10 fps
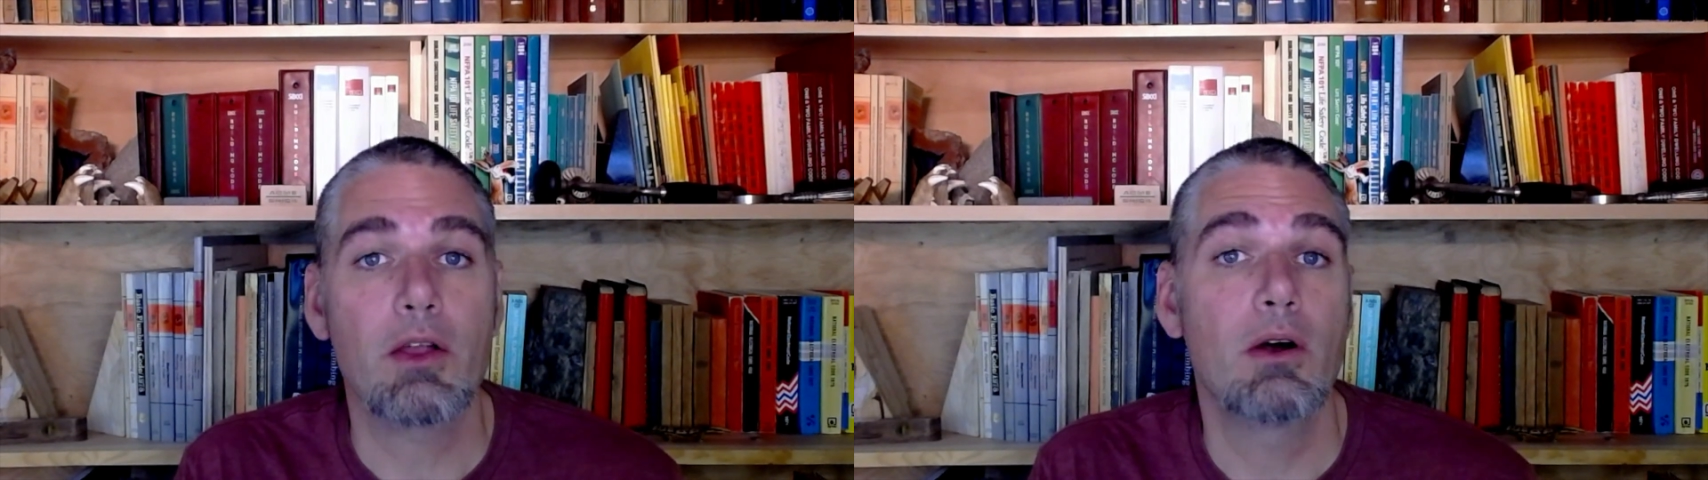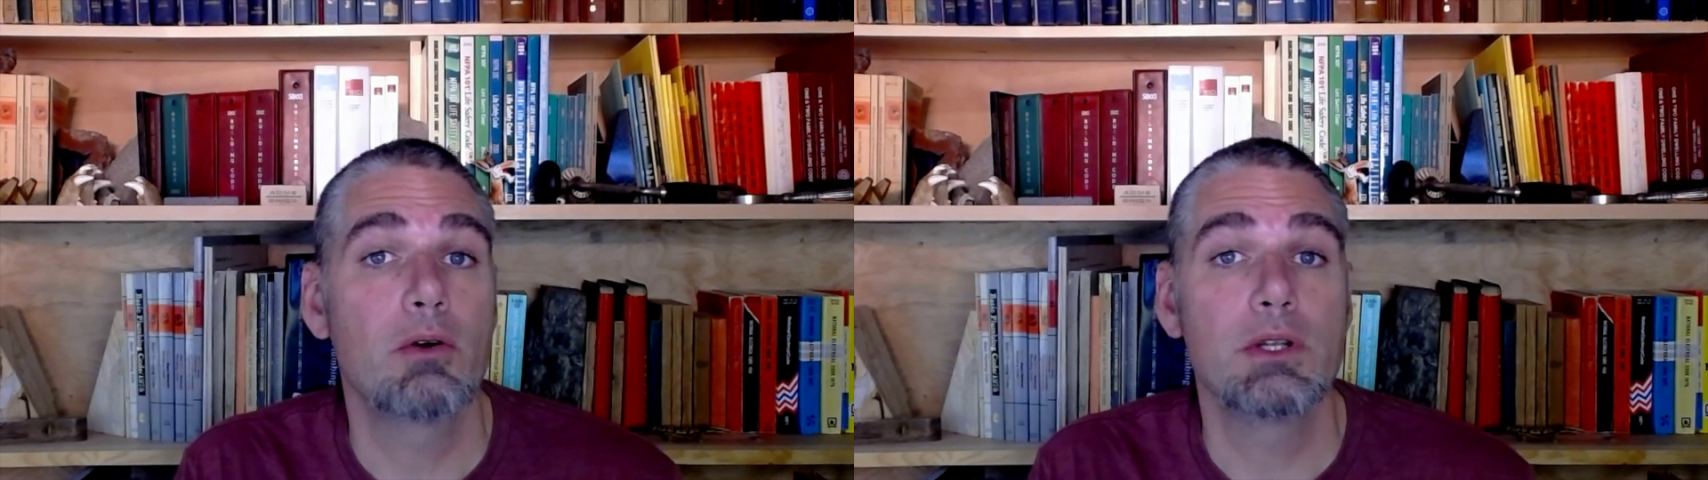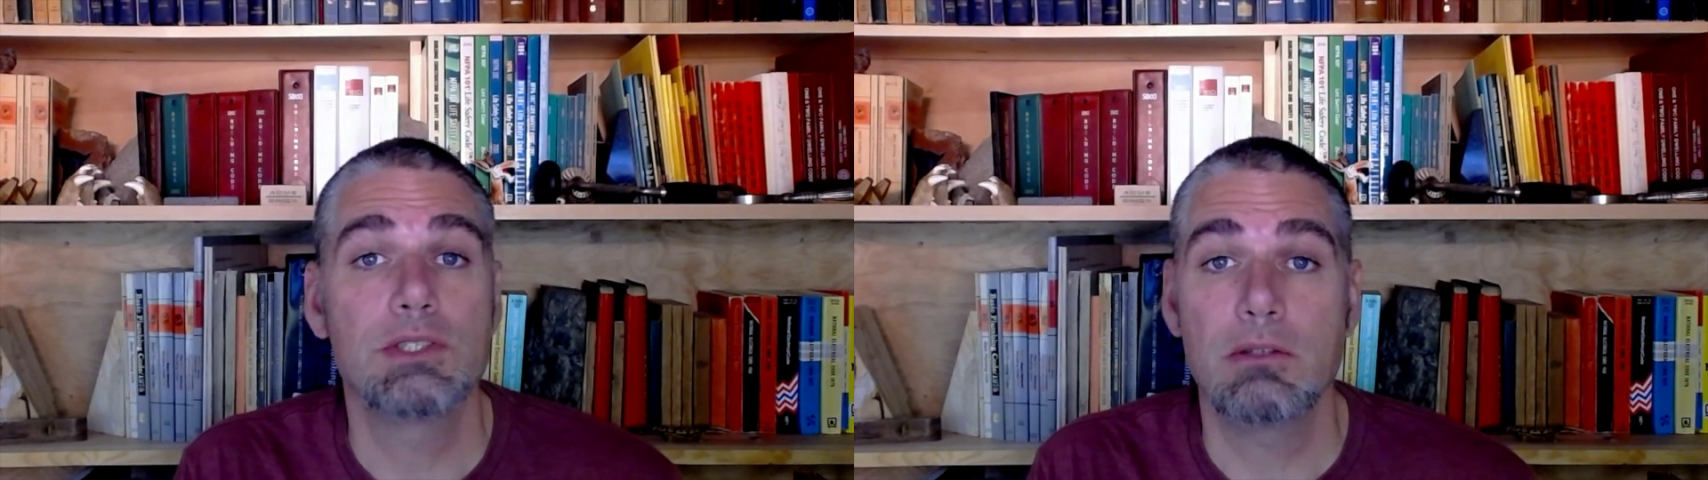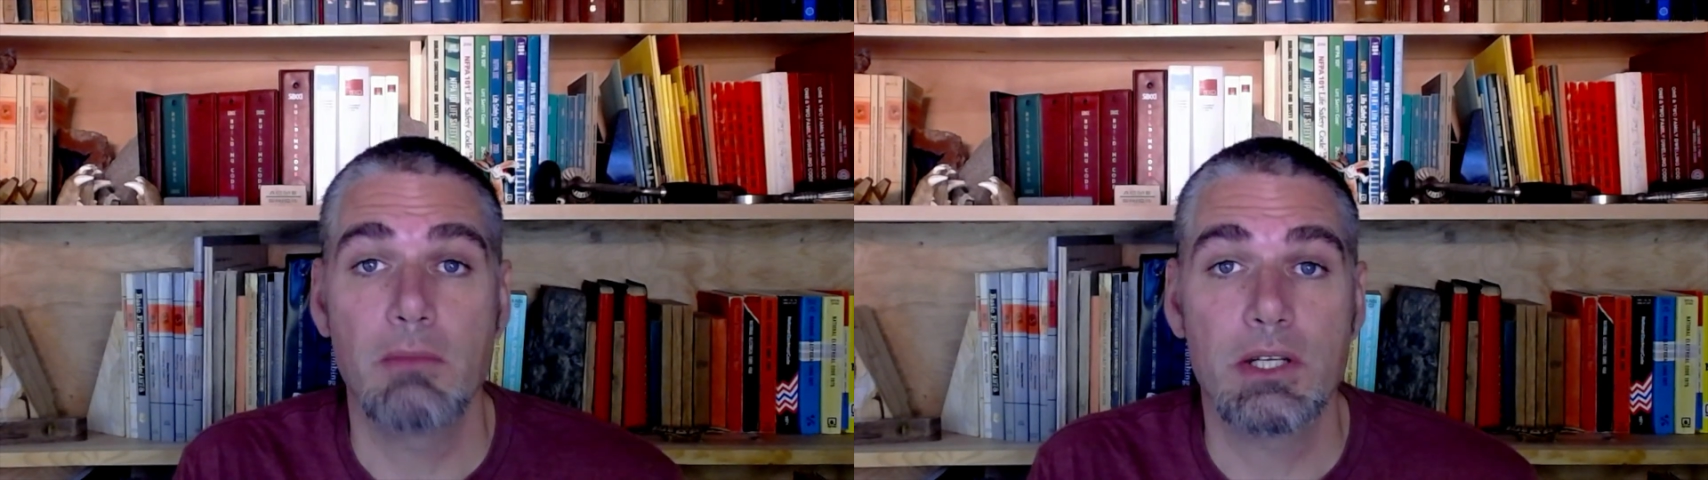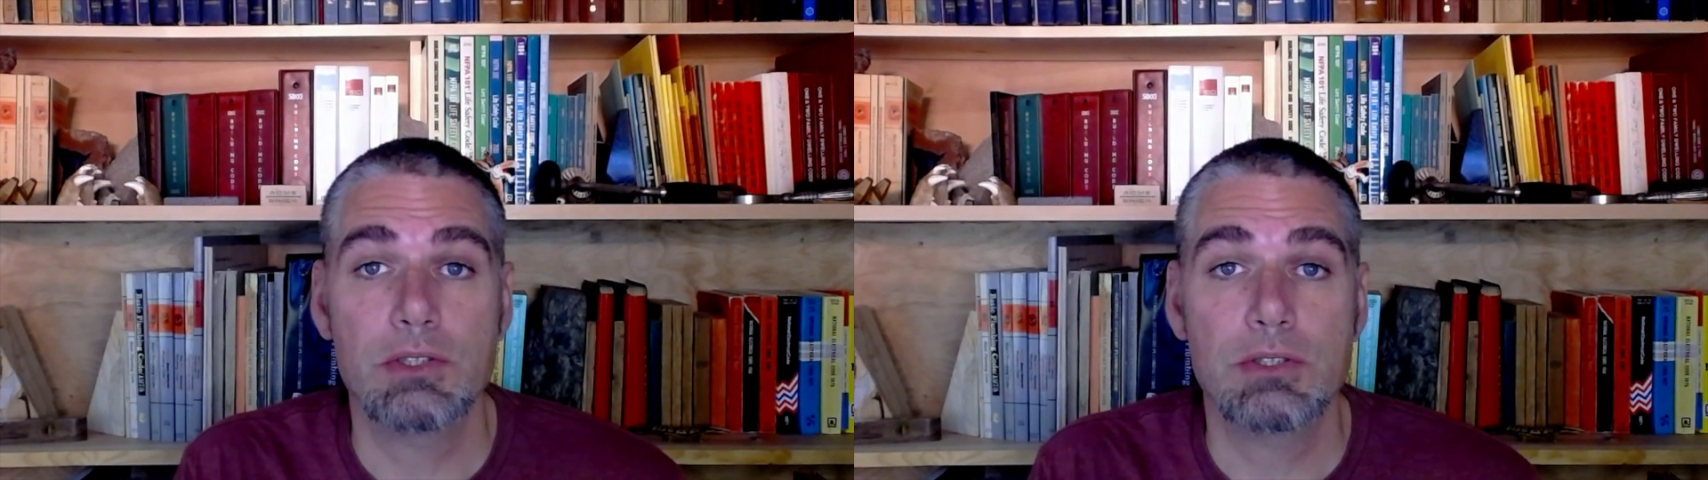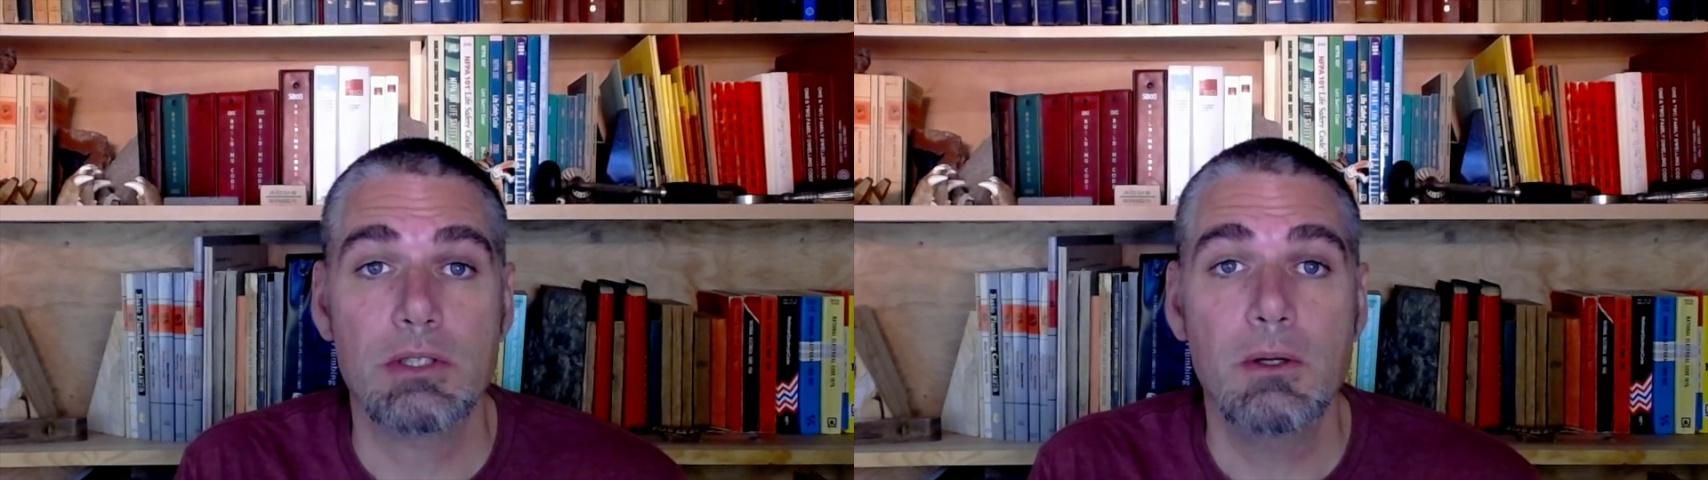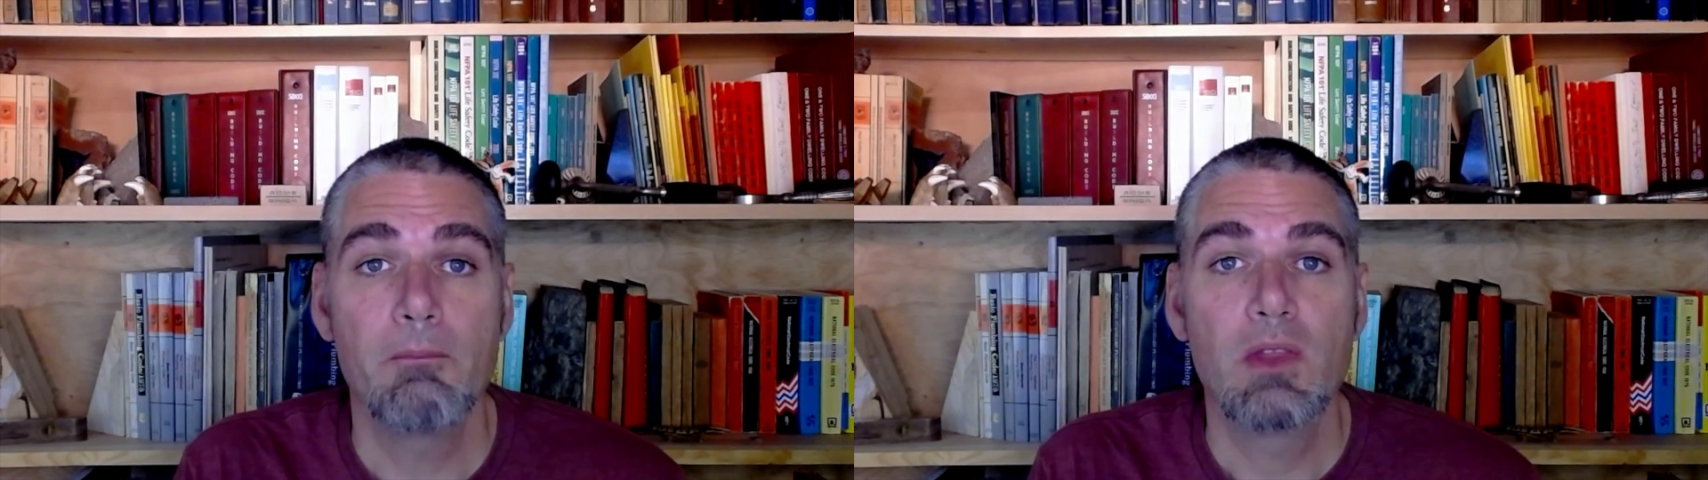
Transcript: code is administered,